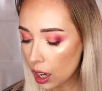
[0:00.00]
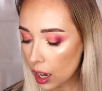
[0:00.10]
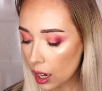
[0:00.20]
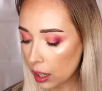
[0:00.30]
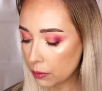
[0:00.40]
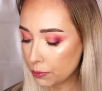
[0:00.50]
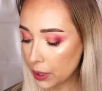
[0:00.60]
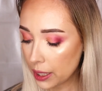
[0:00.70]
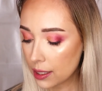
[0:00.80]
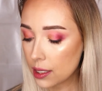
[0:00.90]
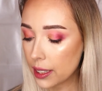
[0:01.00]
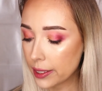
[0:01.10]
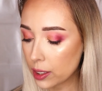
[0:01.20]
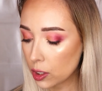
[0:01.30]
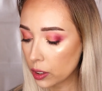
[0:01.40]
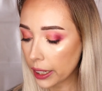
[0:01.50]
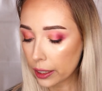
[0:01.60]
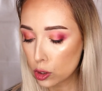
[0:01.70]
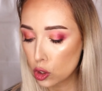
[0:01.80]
Because it says that they're, like,